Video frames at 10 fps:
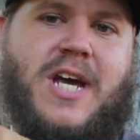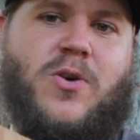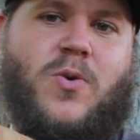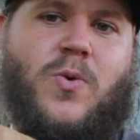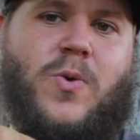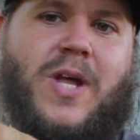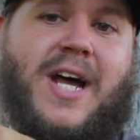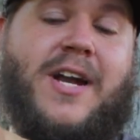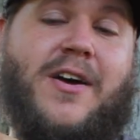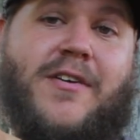not a whole
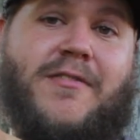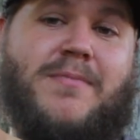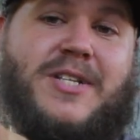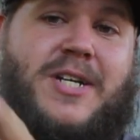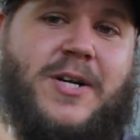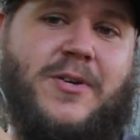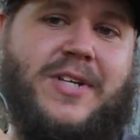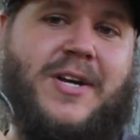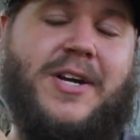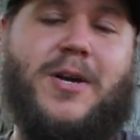lot of material
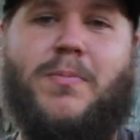down here,